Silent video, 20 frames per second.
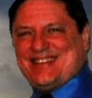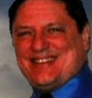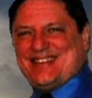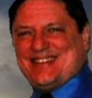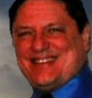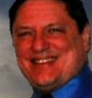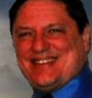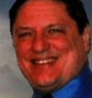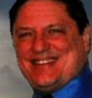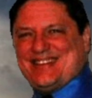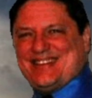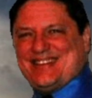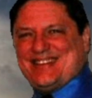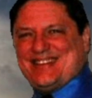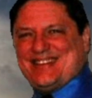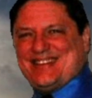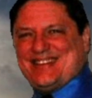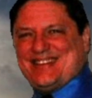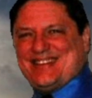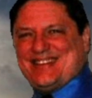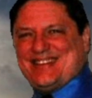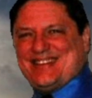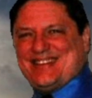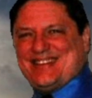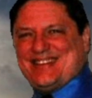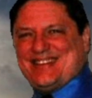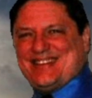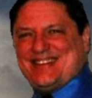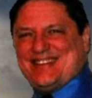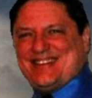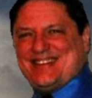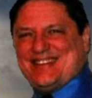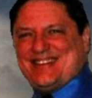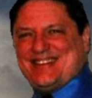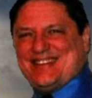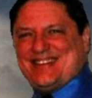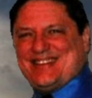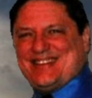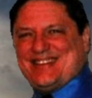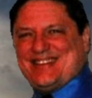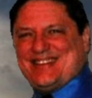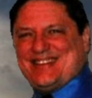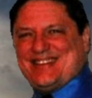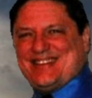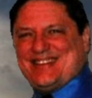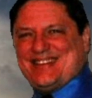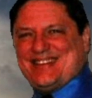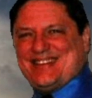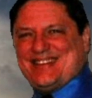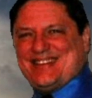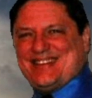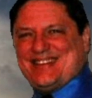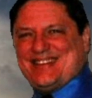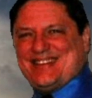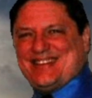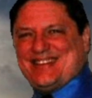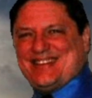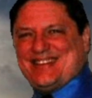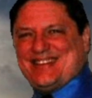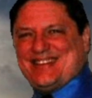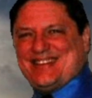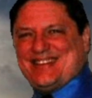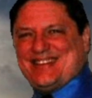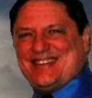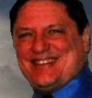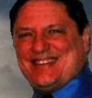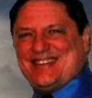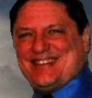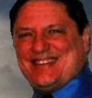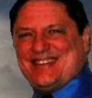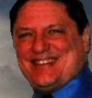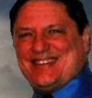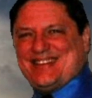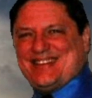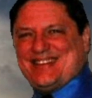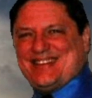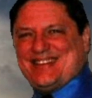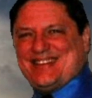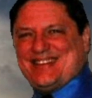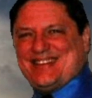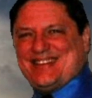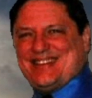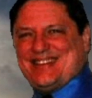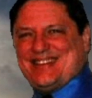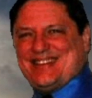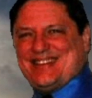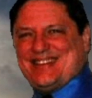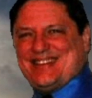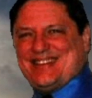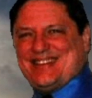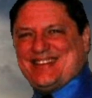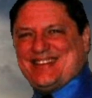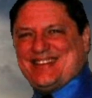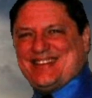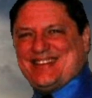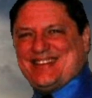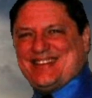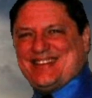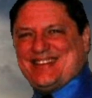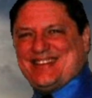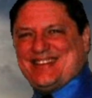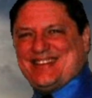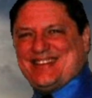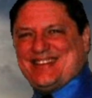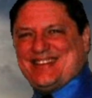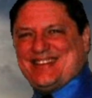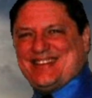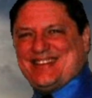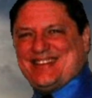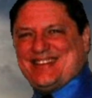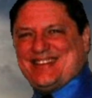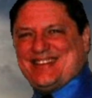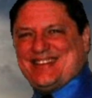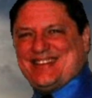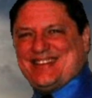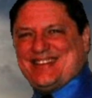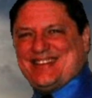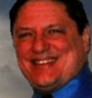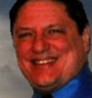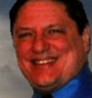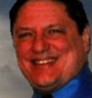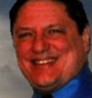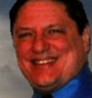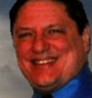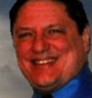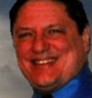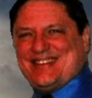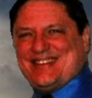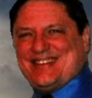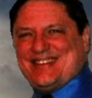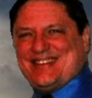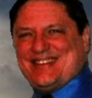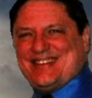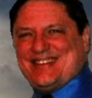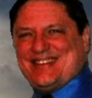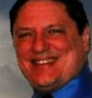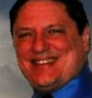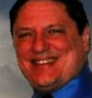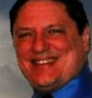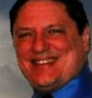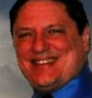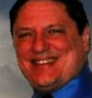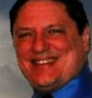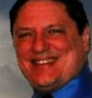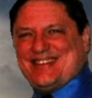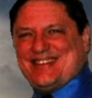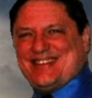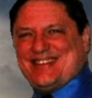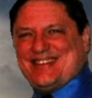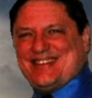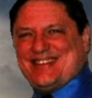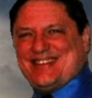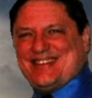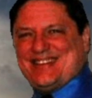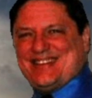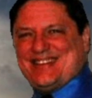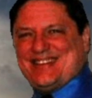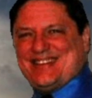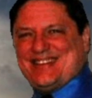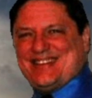(no lip movement)